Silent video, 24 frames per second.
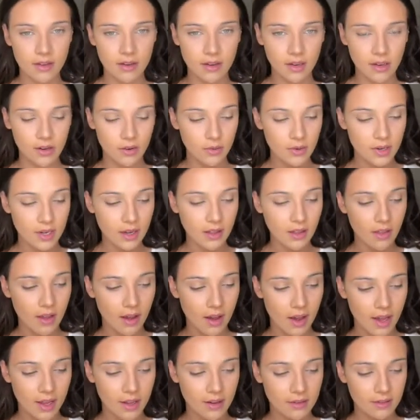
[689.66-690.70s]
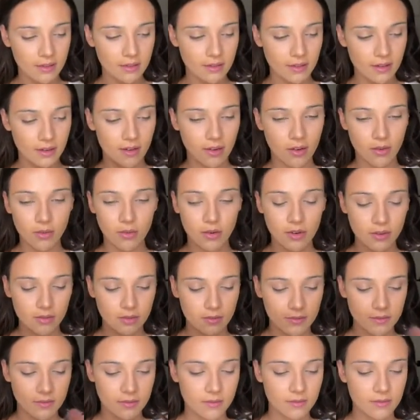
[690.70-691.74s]
You don't need a lot. You don't want to,
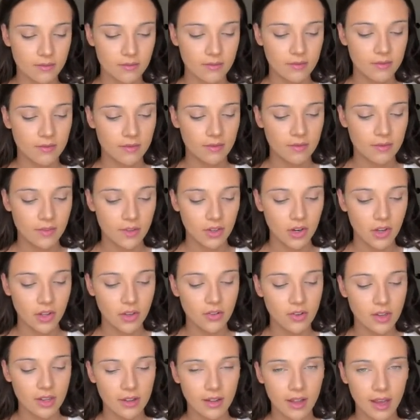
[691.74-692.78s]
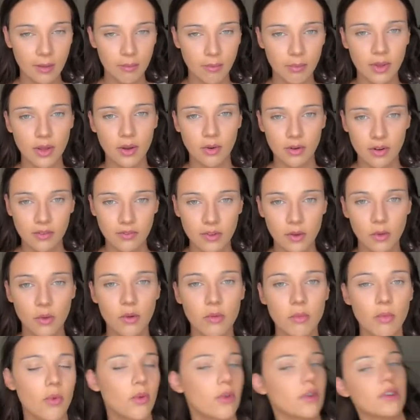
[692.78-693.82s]
you know, you can like build if you
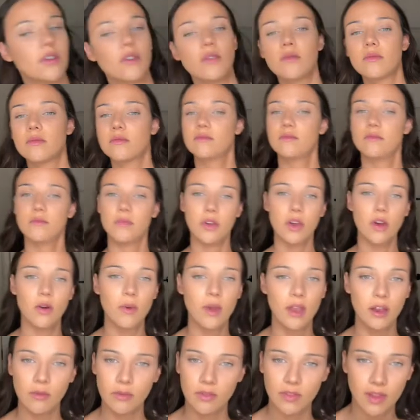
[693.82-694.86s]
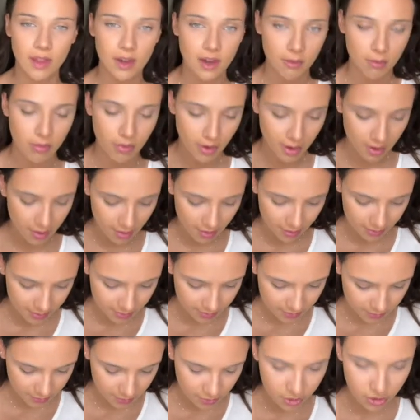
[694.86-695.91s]
want more. Don't go in with any product
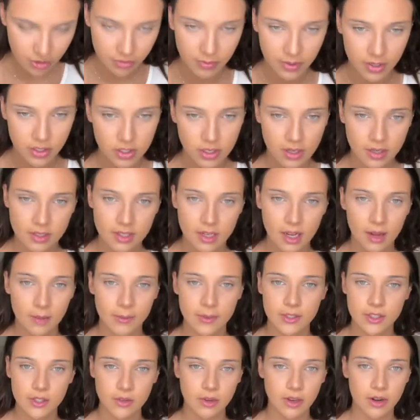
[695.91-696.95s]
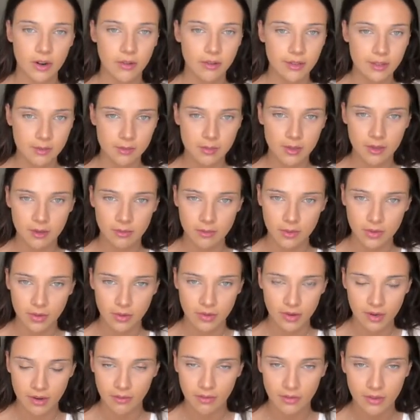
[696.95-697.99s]
too much at a time because you can always build, but you
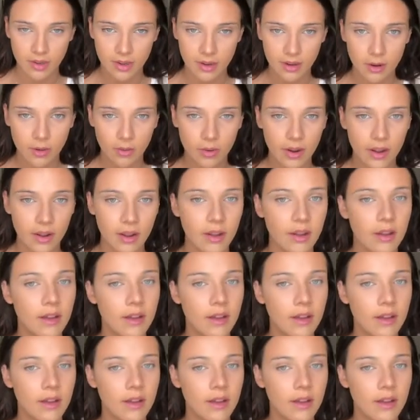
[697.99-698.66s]
can never take it away.